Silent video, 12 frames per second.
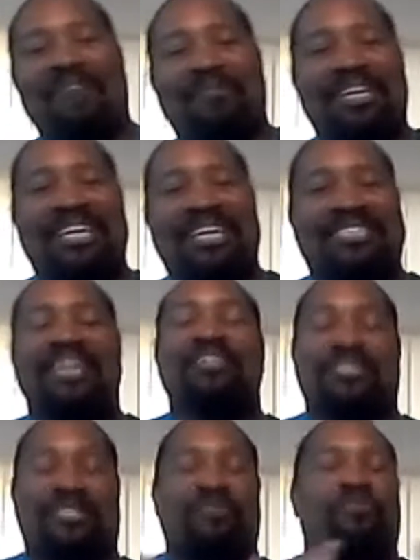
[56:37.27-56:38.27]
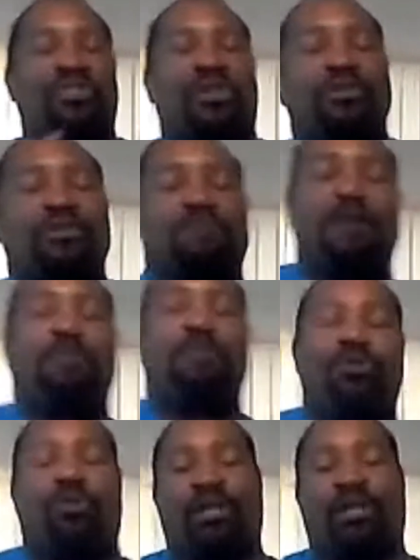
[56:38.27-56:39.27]
I'm gonna so for those
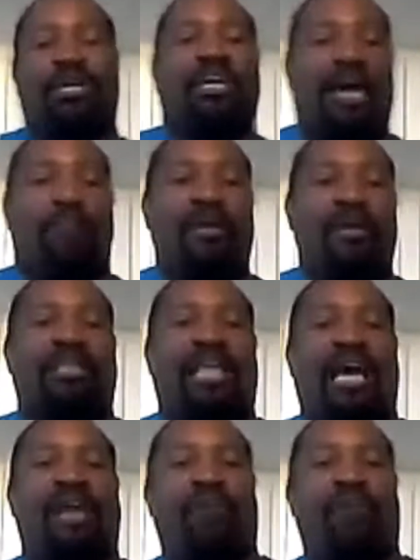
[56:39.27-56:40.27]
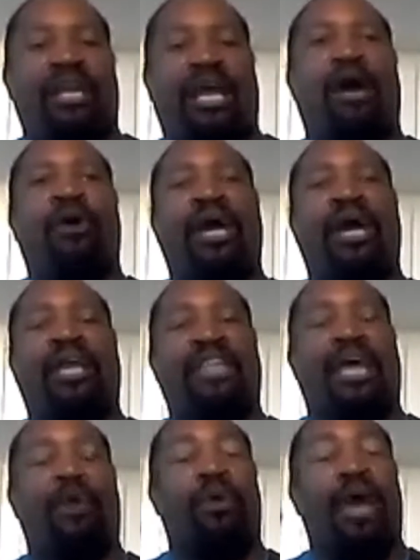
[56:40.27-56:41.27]
people who are looking at me online right now
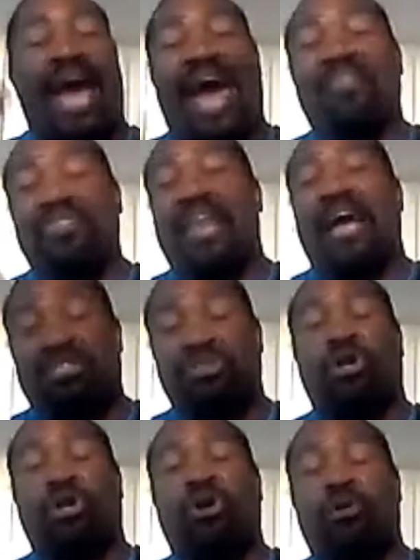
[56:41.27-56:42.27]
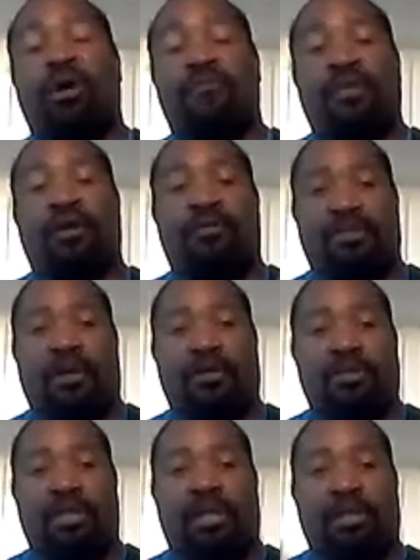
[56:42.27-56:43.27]
and they were at that show of the
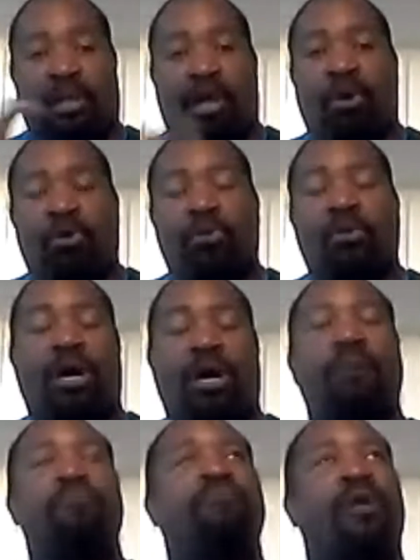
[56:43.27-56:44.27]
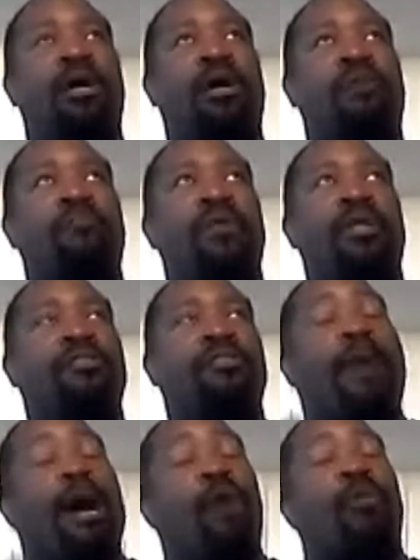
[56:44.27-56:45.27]
low
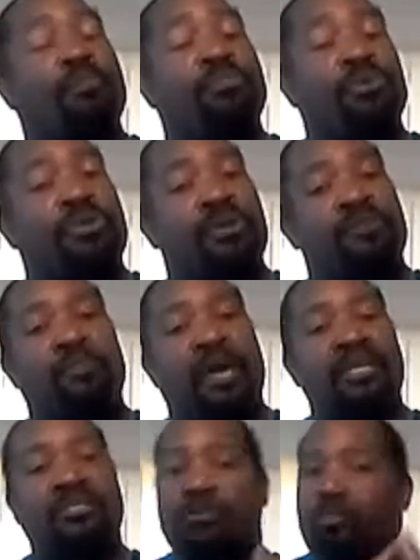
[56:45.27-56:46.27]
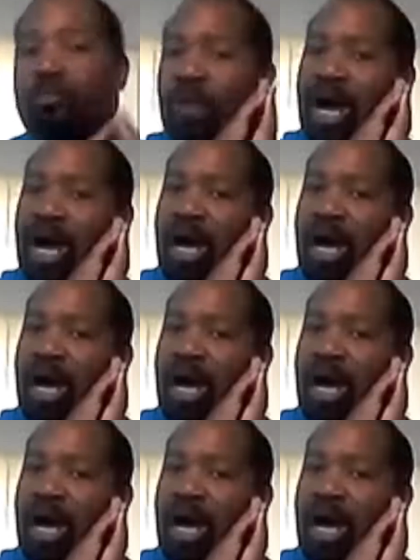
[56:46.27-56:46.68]
the power and beauty of bass.